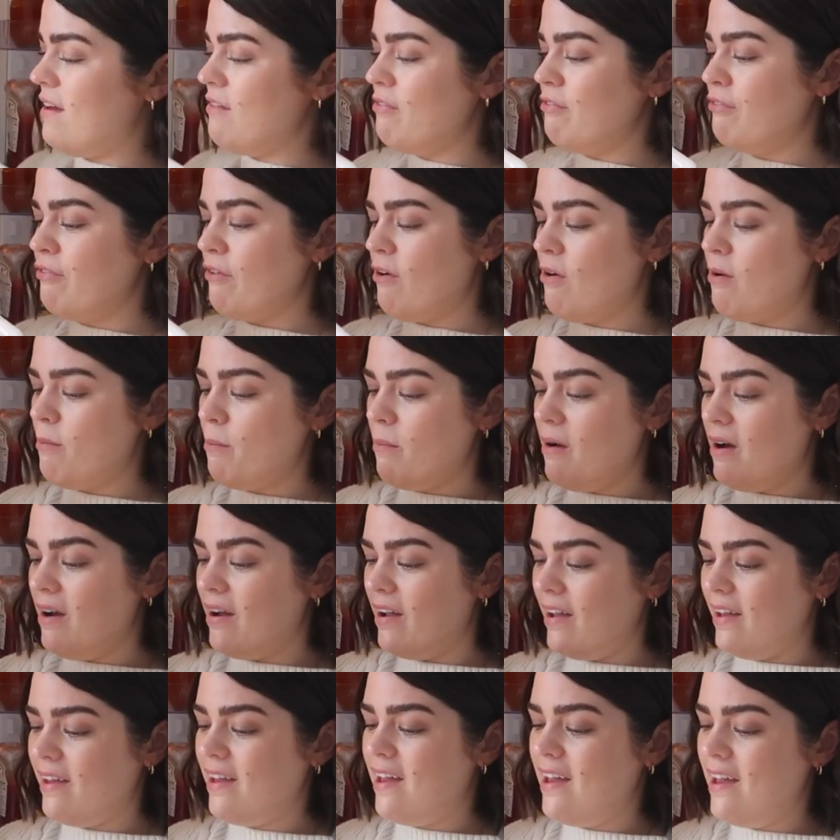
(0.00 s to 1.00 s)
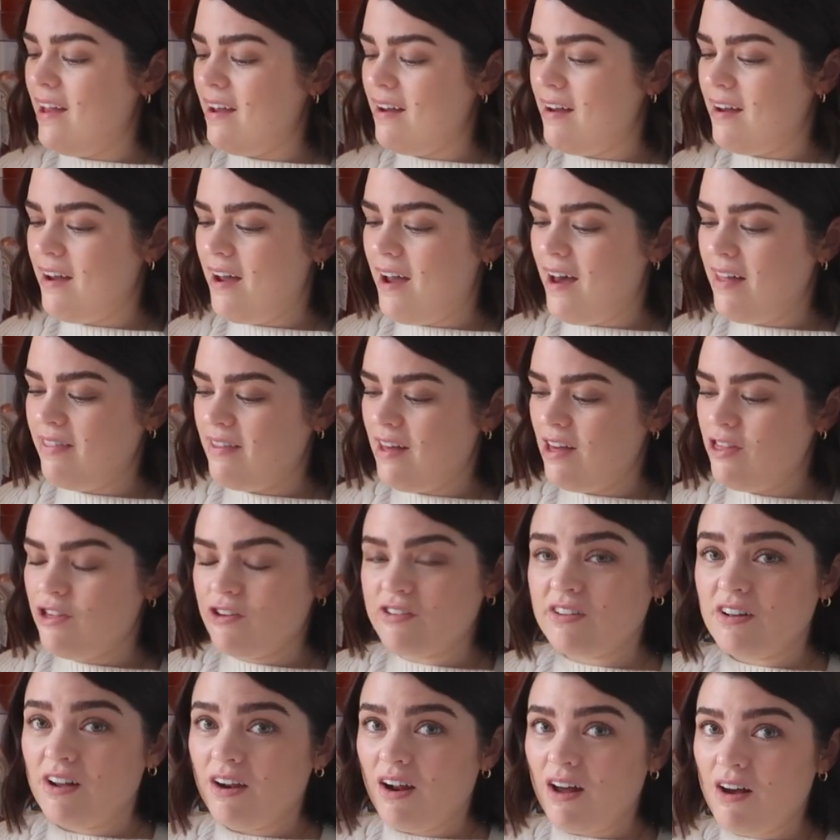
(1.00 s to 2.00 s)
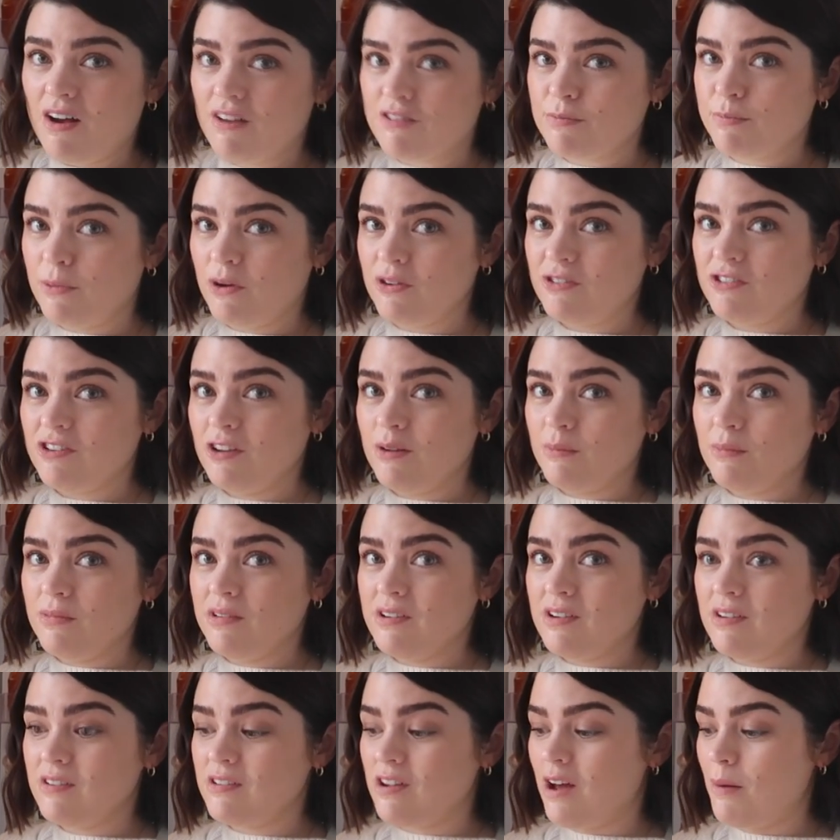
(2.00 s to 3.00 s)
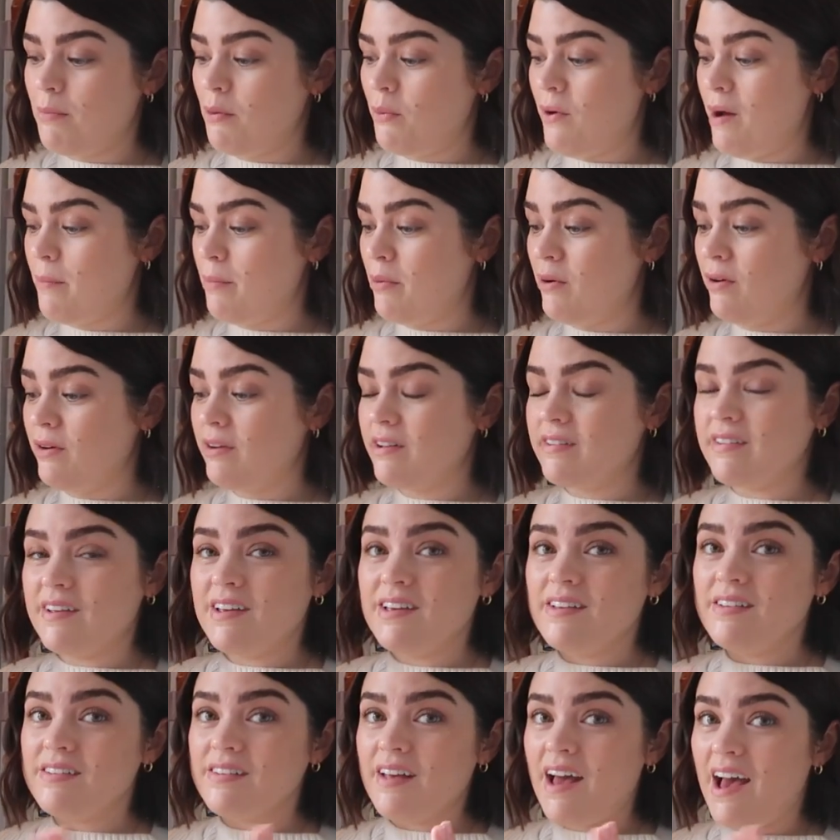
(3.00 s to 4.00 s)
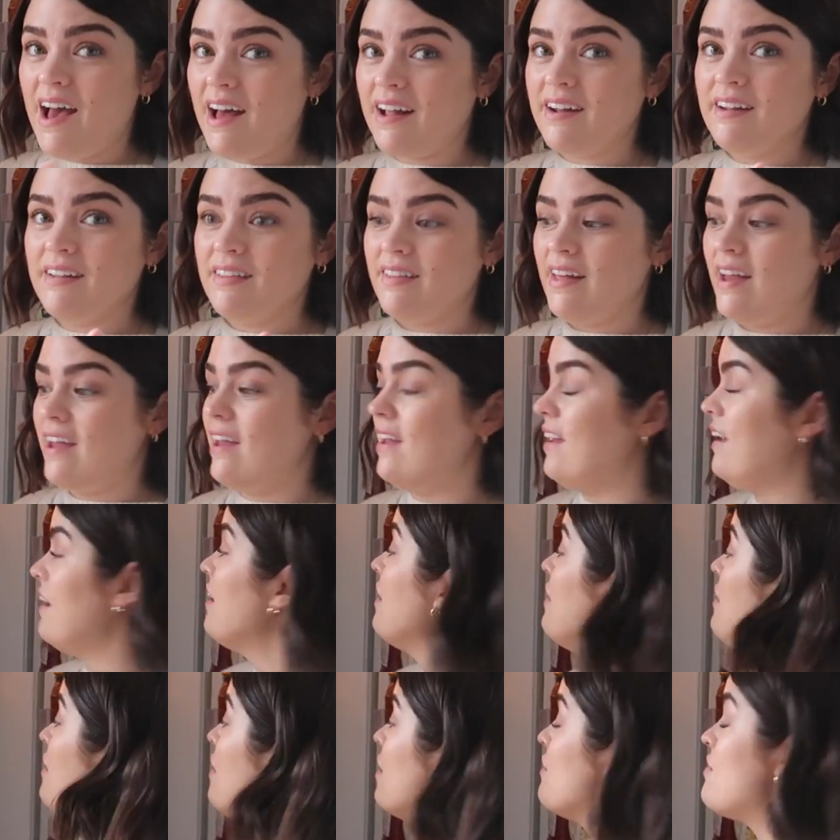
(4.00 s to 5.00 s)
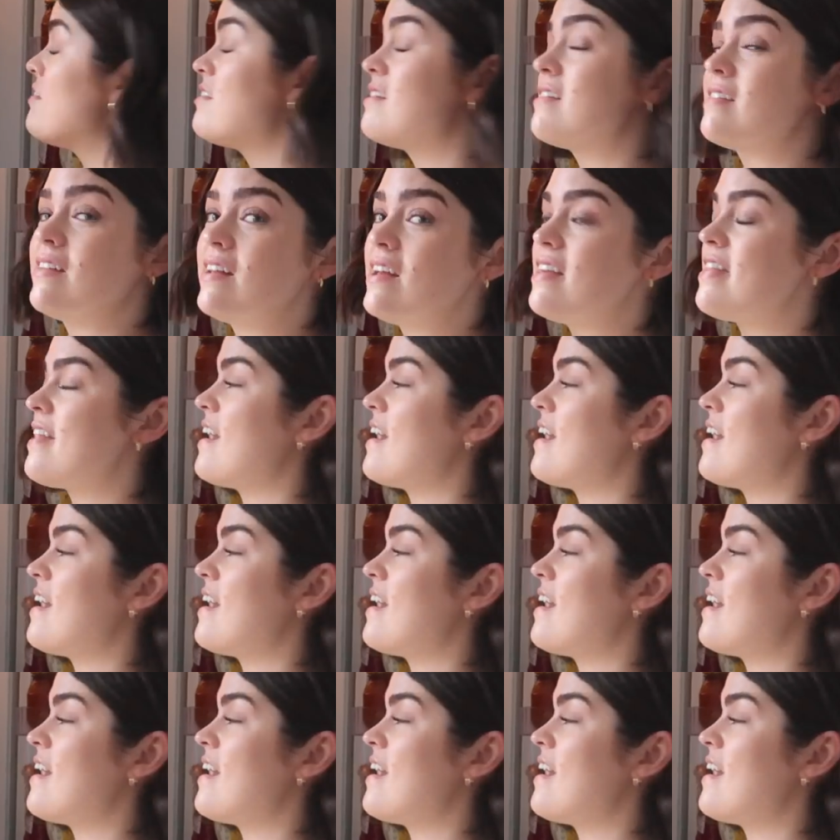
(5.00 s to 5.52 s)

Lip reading: They're from IKEA, and they're just glass-bottomed Tupperware boxes, and they have honestly